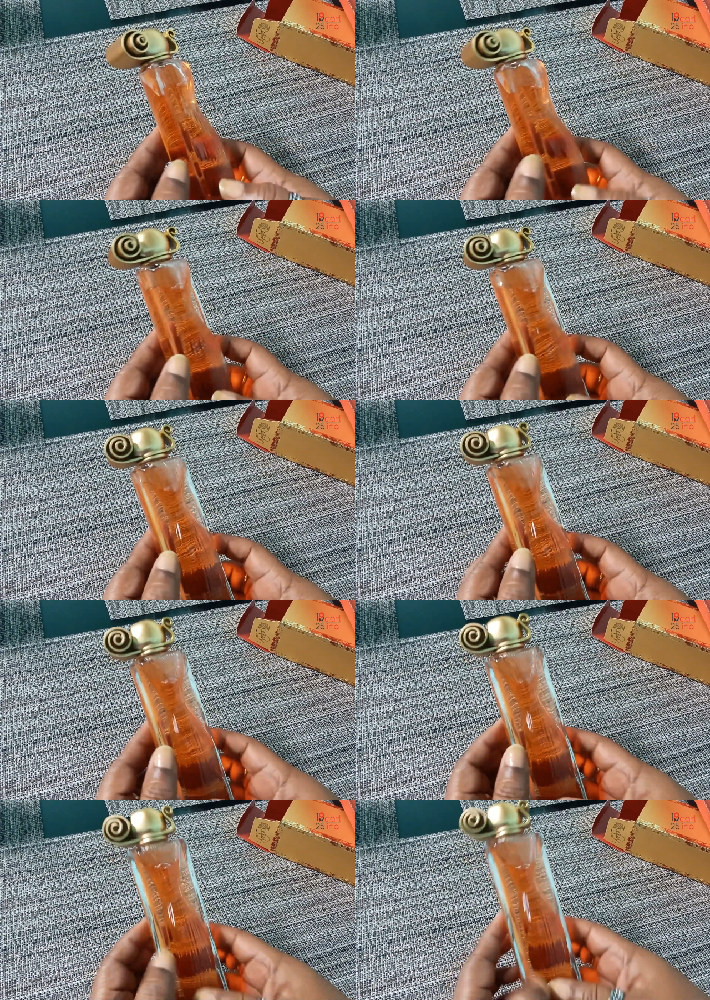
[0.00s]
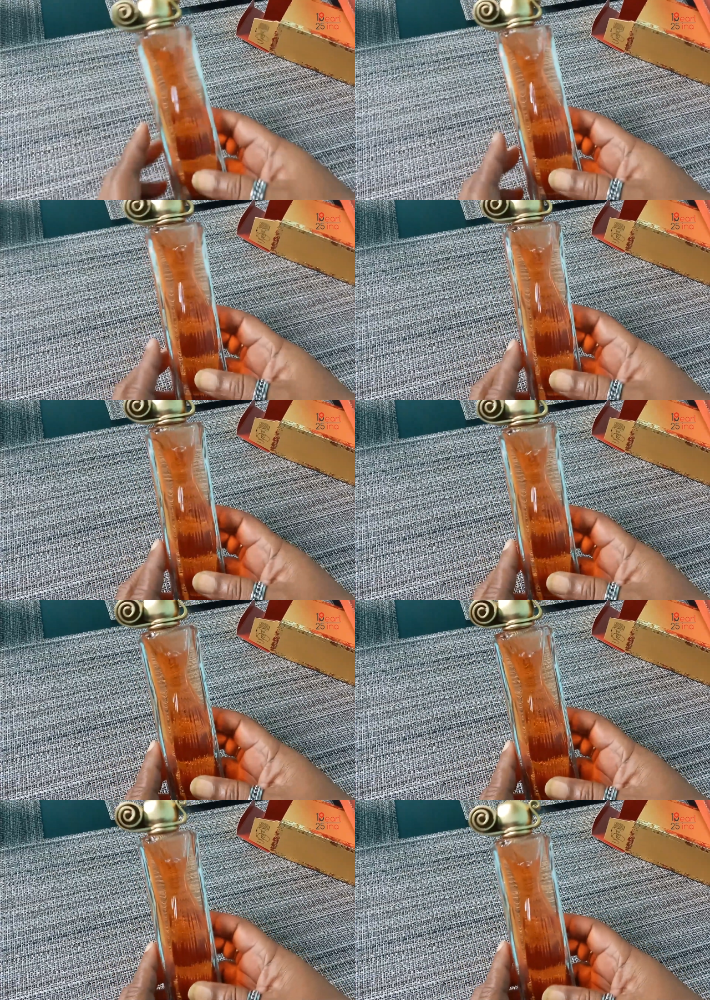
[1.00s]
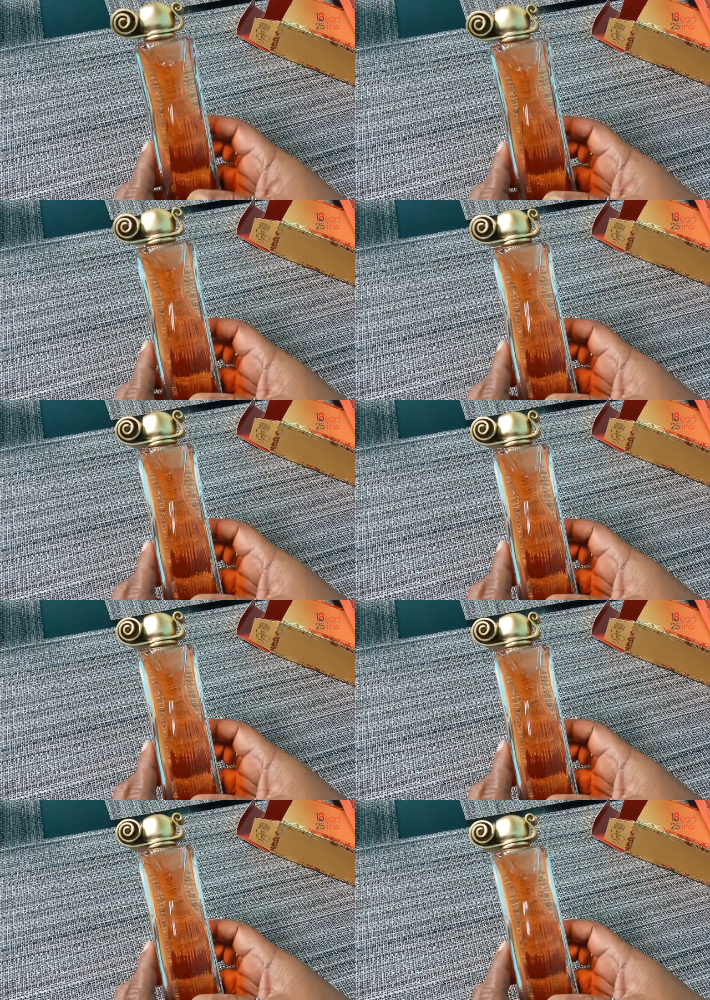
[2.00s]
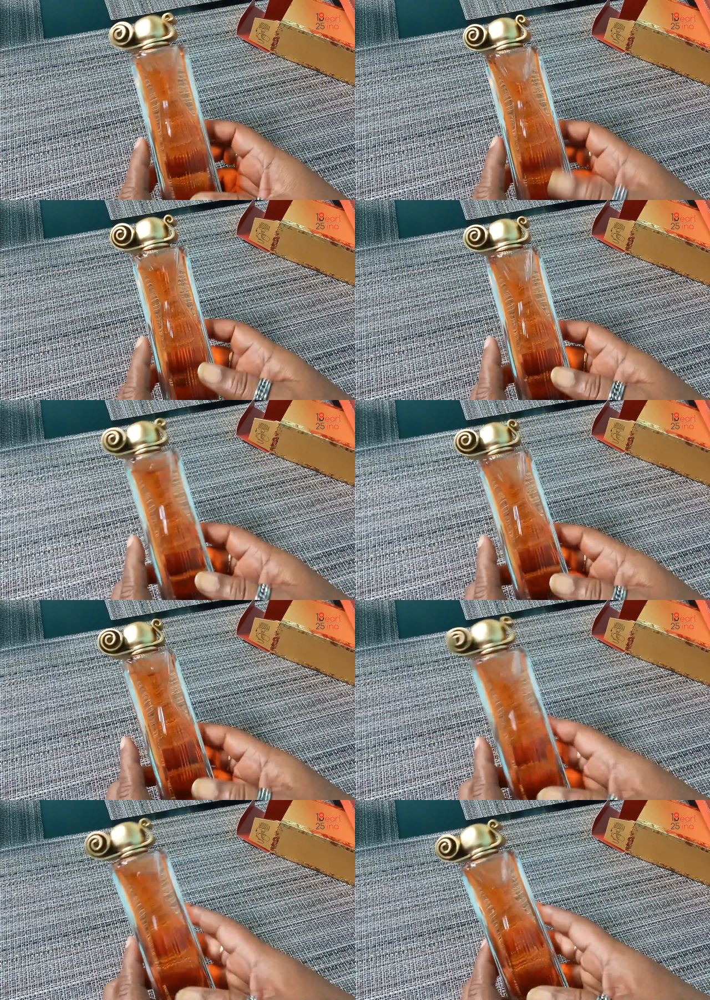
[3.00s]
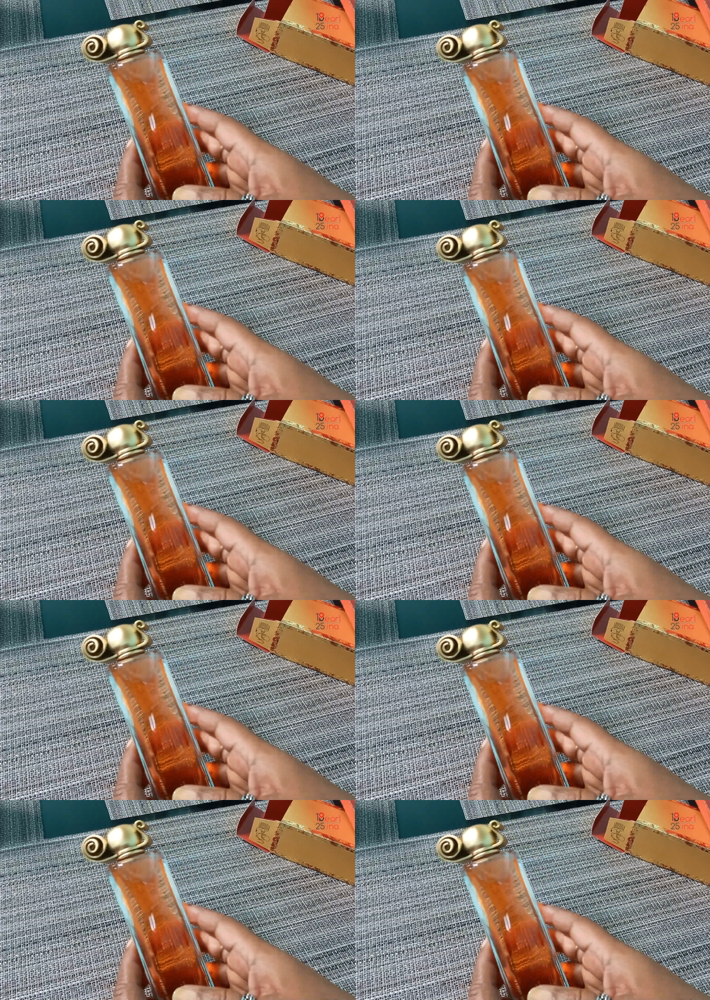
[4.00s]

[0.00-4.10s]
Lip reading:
(no speaker visible)